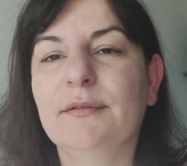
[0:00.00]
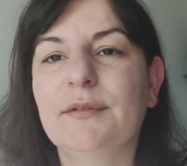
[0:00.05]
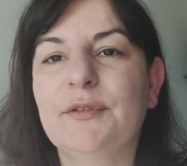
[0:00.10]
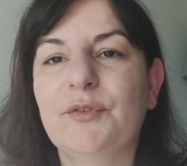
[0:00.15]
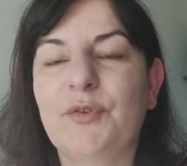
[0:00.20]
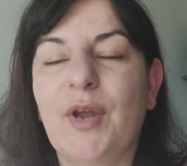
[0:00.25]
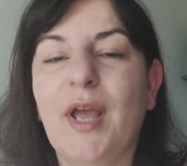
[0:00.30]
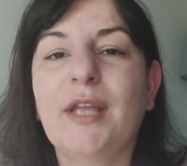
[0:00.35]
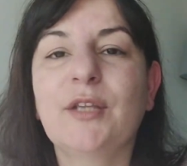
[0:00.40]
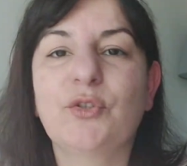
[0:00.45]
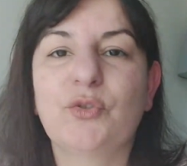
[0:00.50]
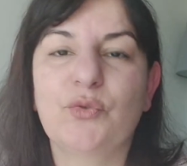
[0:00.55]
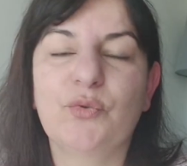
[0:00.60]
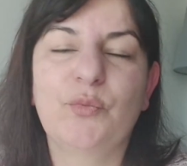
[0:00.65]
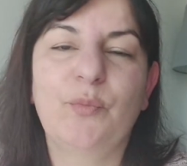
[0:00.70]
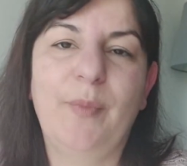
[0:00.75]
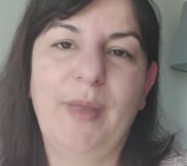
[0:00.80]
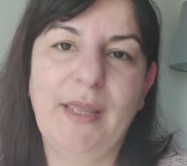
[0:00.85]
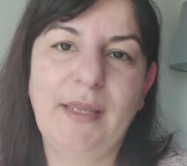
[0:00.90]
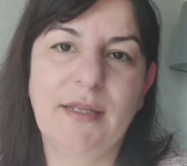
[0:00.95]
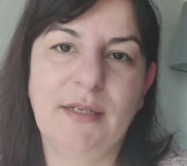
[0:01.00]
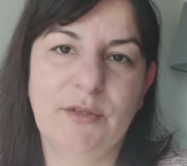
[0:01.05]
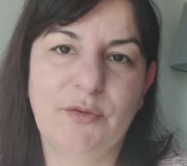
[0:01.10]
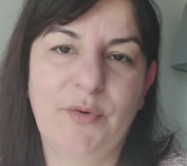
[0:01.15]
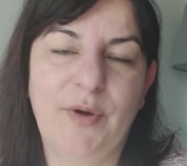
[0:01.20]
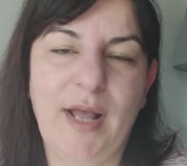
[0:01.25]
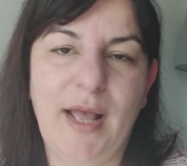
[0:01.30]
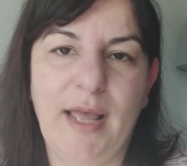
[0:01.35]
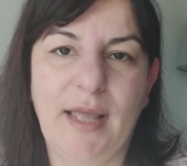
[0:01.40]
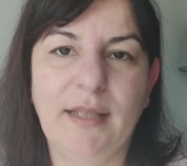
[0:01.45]
try to make it
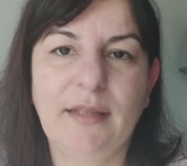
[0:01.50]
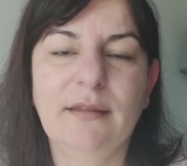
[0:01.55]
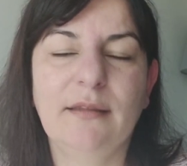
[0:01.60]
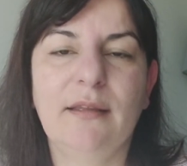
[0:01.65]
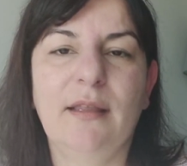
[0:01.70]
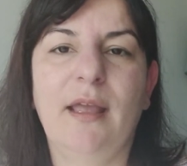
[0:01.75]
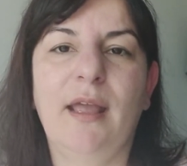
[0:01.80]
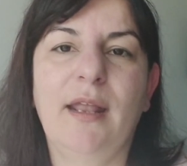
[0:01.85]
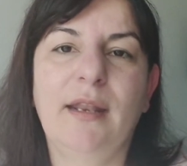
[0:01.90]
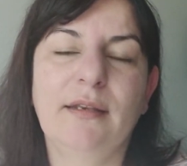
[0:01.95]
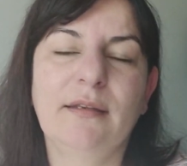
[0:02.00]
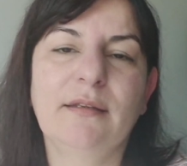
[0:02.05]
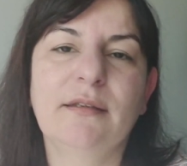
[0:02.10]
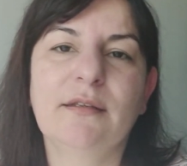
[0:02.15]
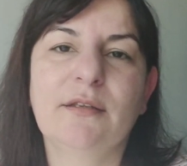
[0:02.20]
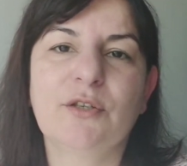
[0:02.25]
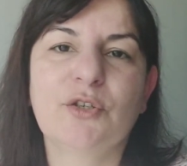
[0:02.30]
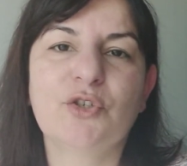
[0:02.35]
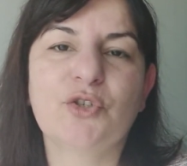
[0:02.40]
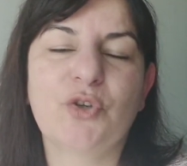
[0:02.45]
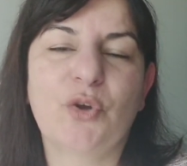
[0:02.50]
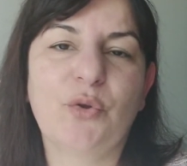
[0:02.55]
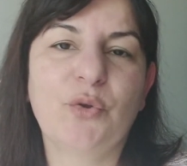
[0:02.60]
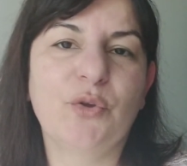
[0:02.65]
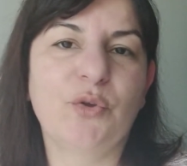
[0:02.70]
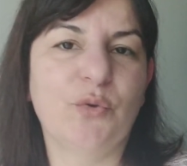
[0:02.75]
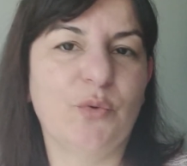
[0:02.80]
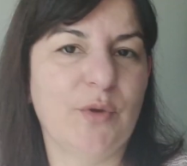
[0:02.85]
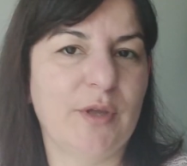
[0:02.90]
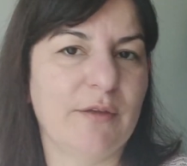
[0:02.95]
right and show
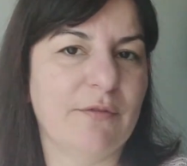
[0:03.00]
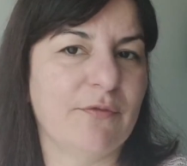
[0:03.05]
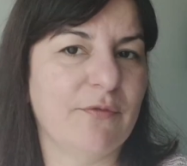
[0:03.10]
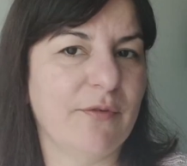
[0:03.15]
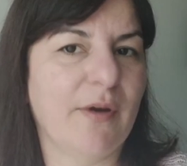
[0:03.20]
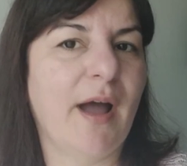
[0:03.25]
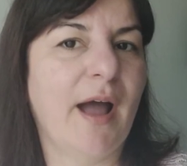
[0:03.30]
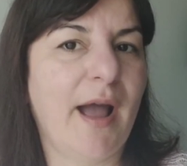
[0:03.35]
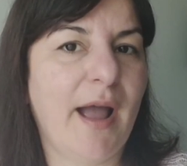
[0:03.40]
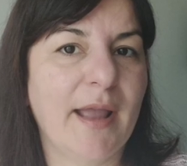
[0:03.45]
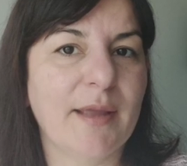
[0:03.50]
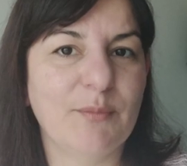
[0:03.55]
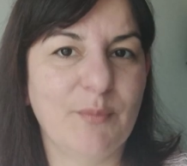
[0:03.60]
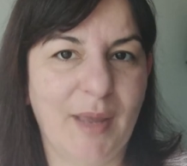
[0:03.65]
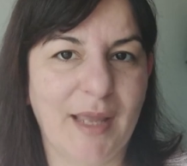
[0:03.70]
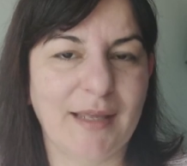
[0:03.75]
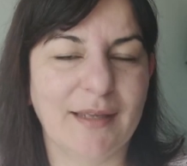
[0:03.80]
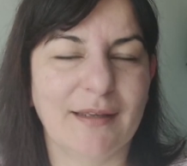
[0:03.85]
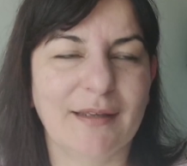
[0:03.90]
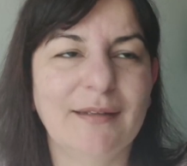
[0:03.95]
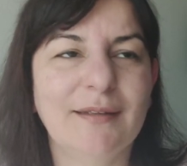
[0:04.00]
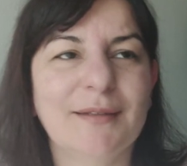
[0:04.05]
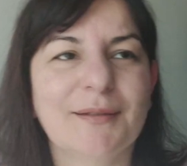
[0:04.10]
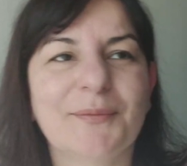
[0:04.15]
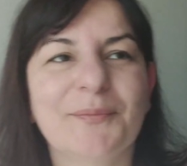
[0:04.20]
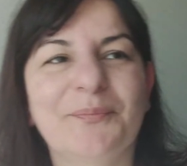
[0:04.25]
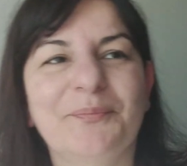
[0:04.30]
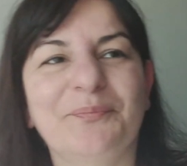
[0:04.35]
you if I make it.